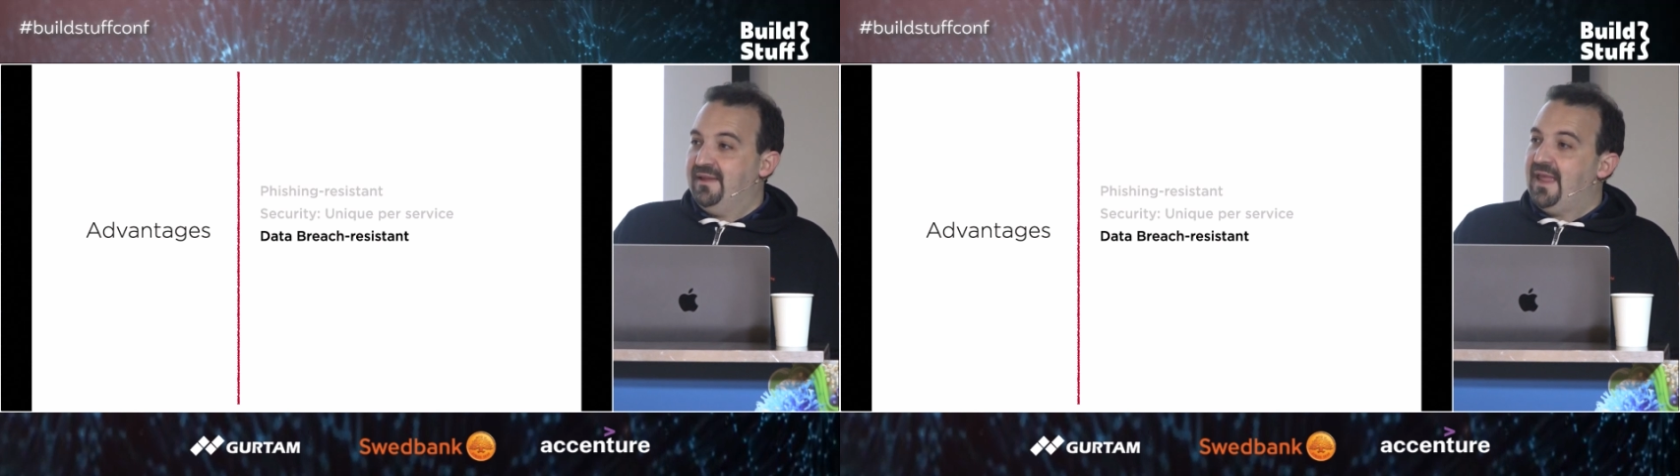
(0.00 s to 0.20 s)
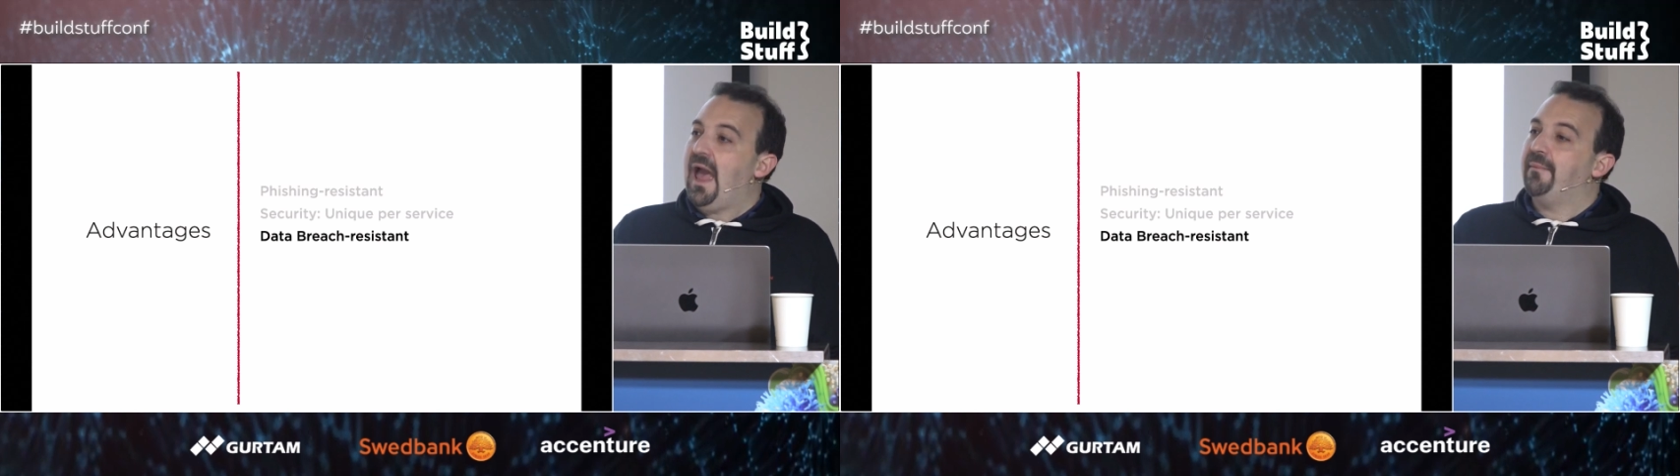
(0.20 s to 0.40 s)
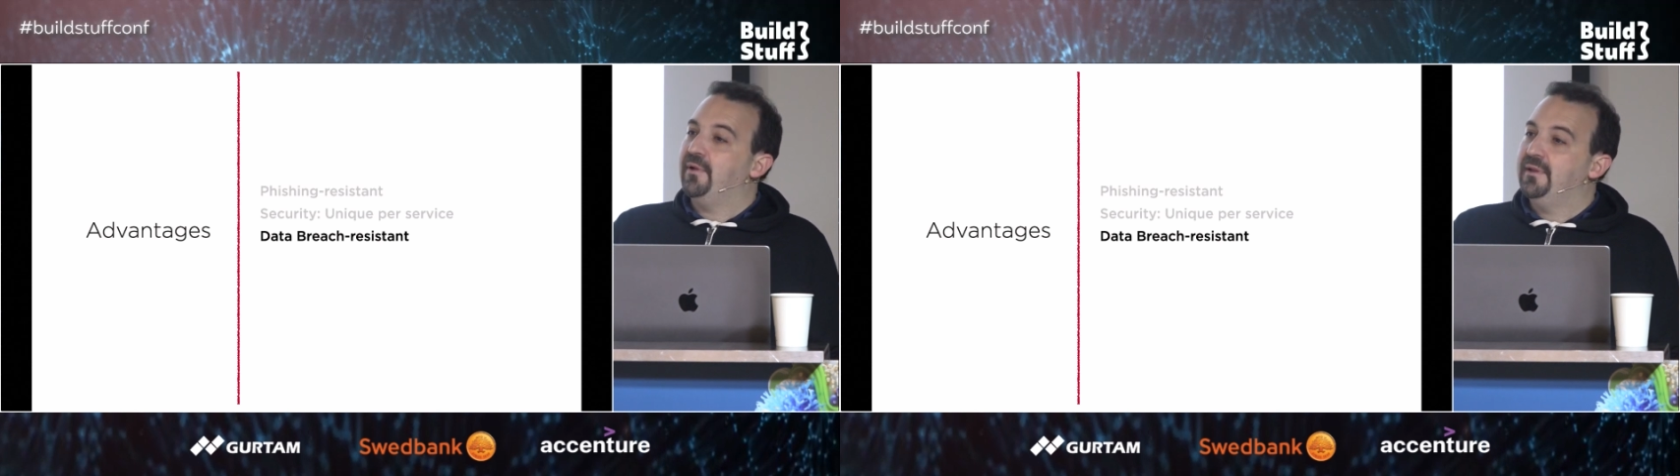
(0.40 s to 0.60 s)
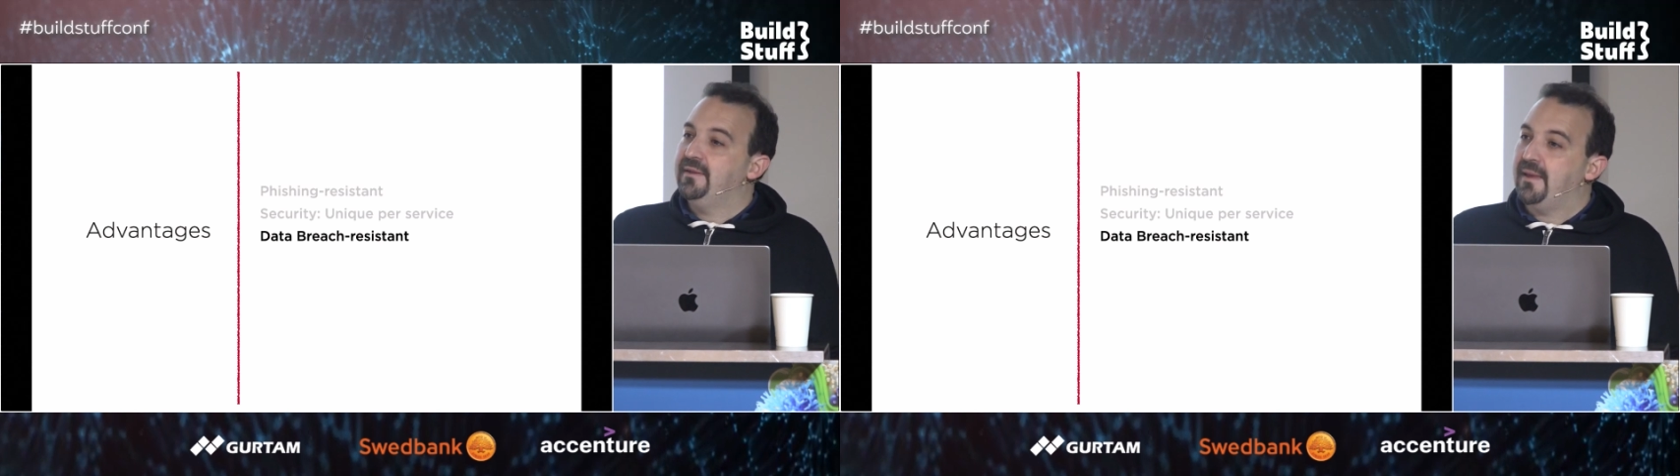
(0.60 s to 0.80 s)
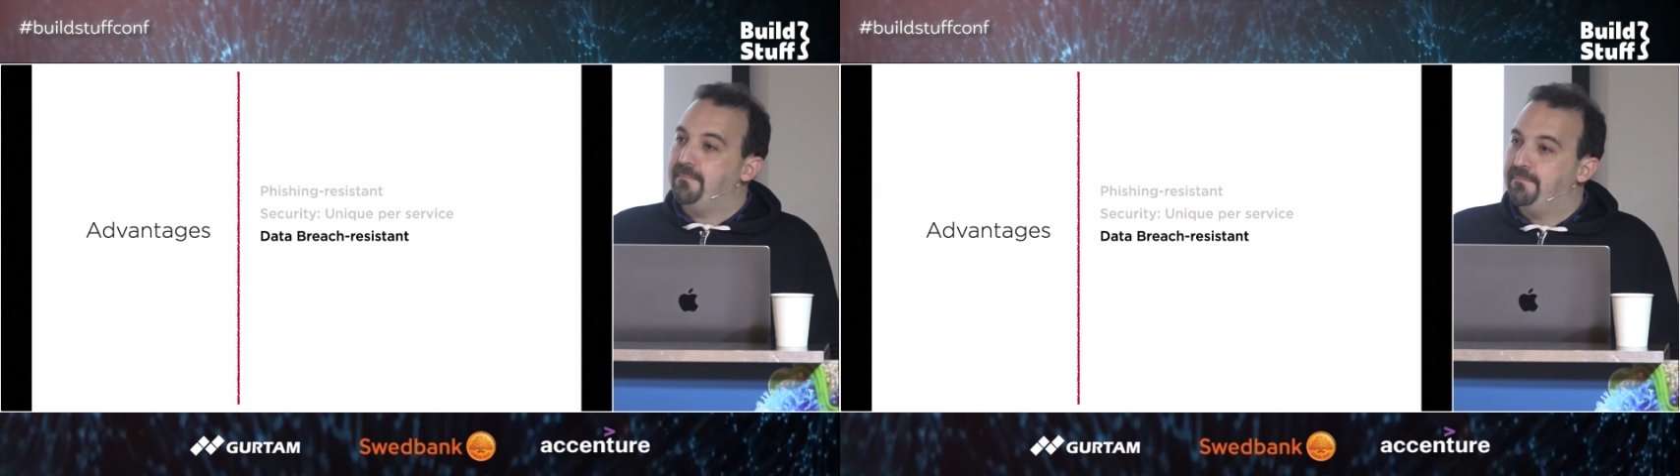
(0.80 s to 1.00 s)
They have only
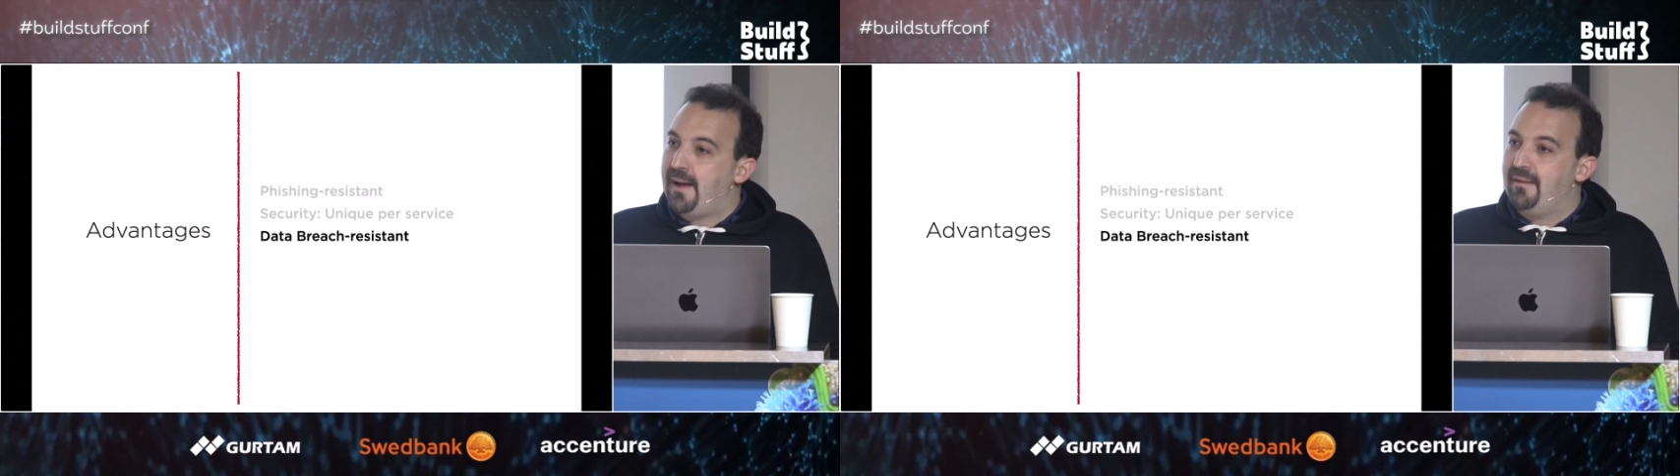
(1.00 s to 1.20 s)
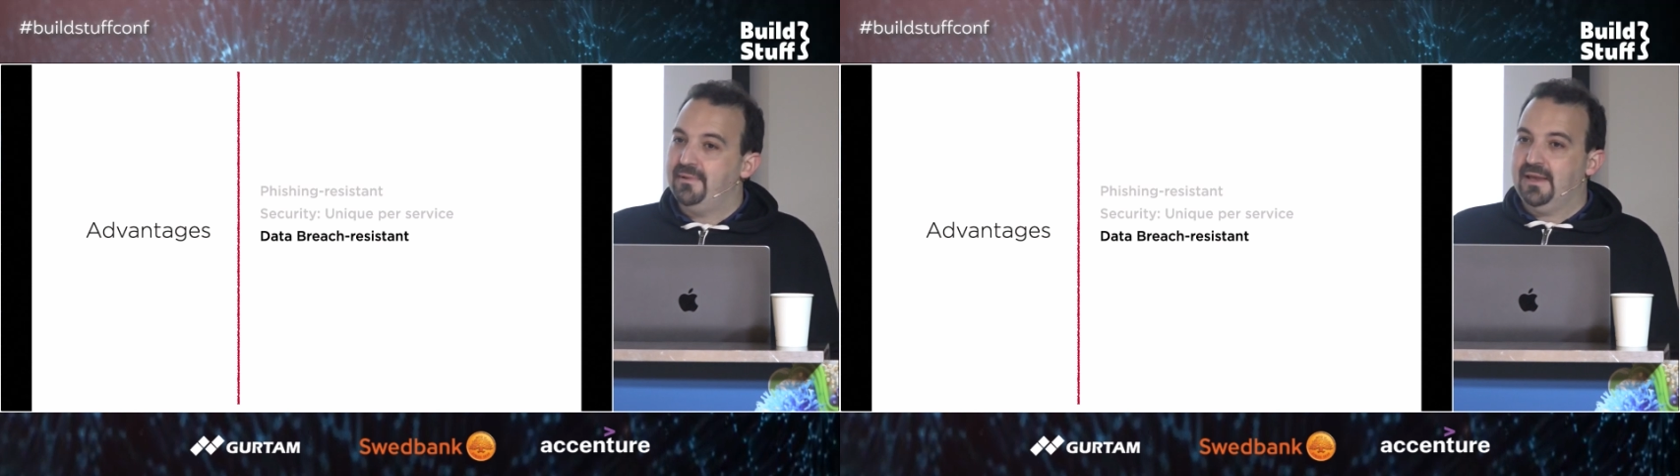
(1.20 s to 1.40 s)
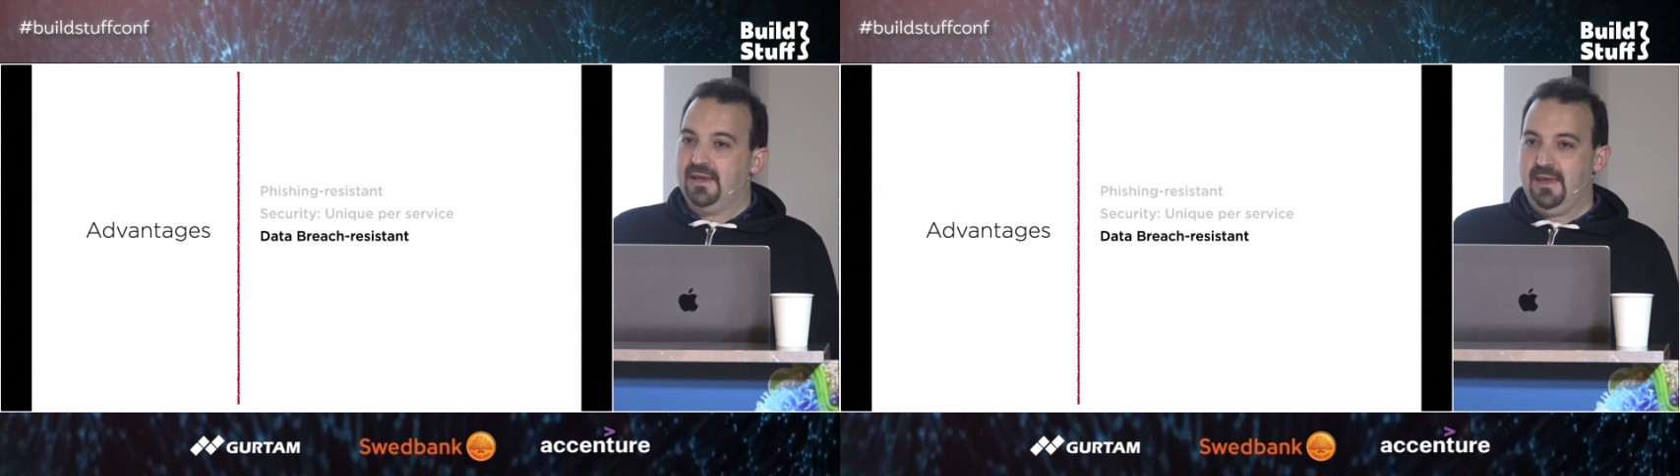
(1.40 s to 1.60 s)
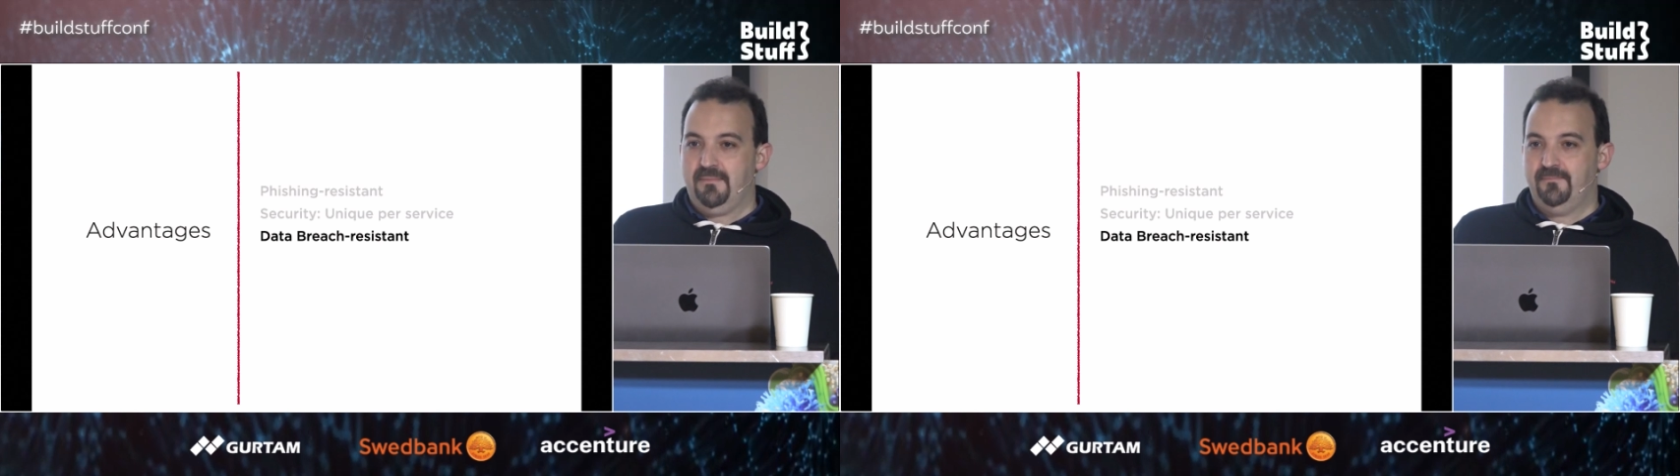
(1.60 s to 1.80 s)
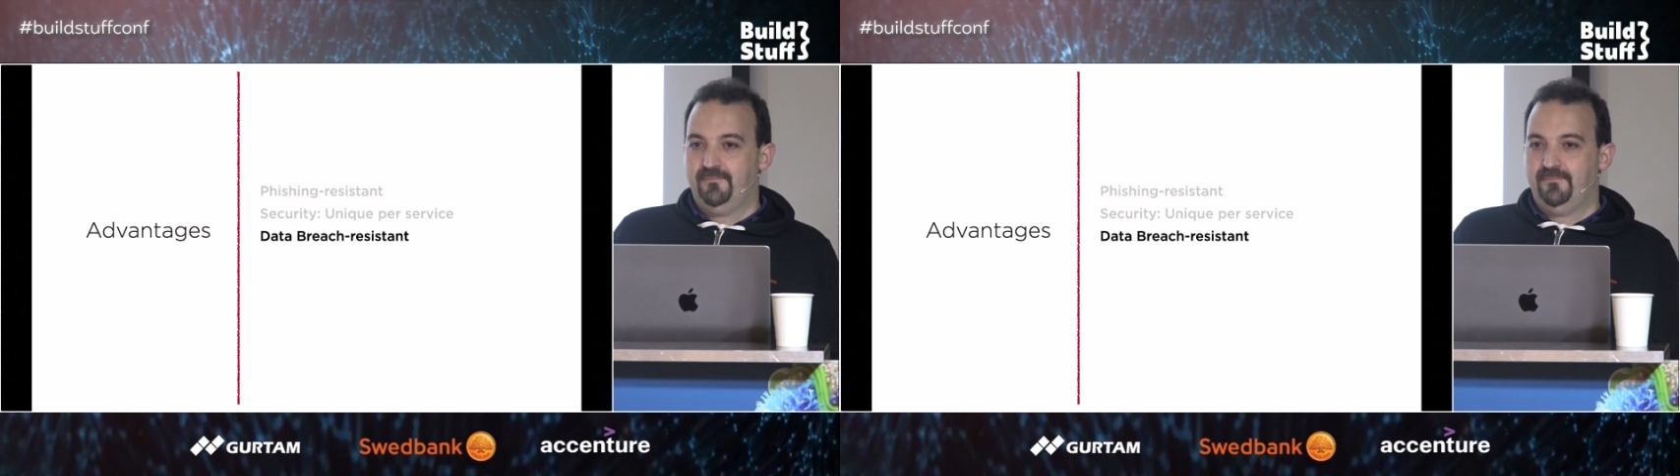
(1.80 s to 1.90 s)
the public key.